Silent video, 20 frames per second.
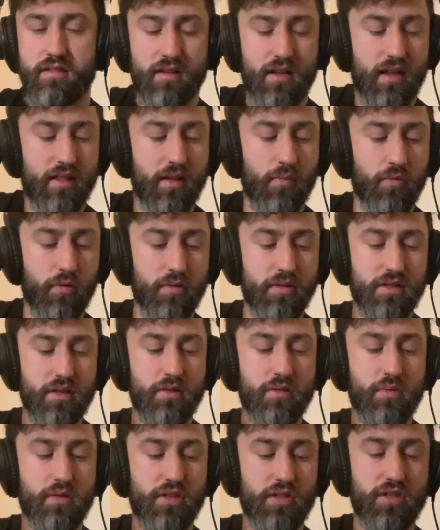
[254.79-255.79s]
And then what we do
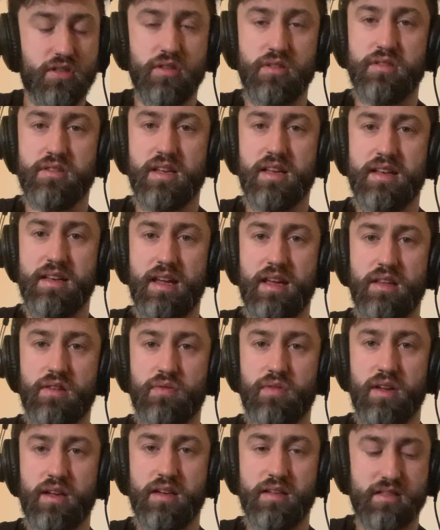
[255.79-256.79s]
is we just use index
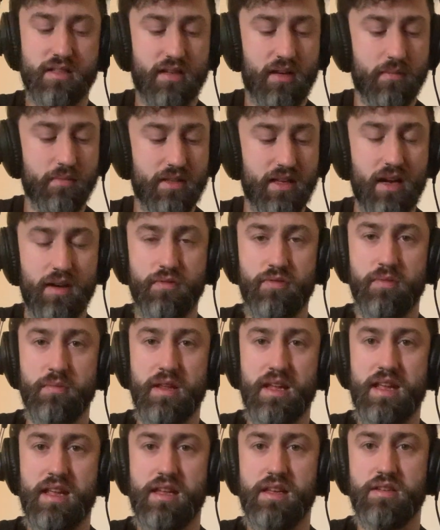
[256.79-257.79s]
finger to come down from
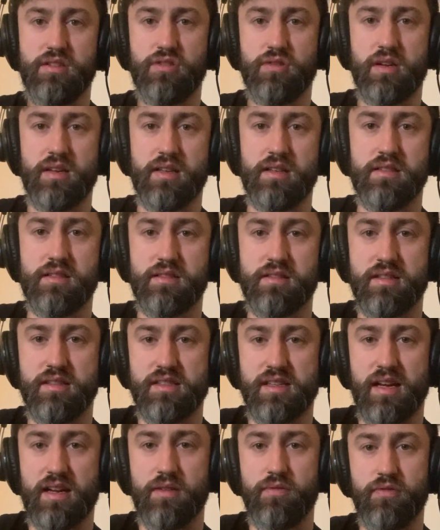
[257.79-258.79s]
the E string to
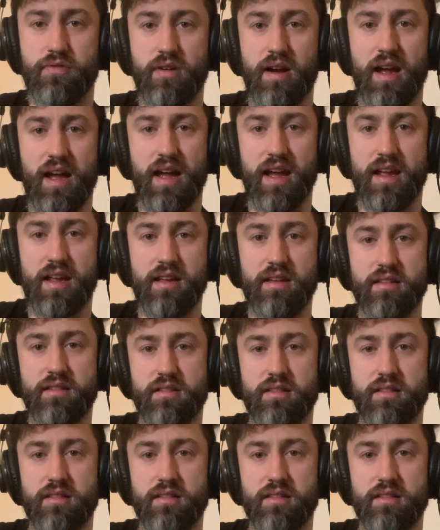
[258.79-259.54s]
2nd fret A.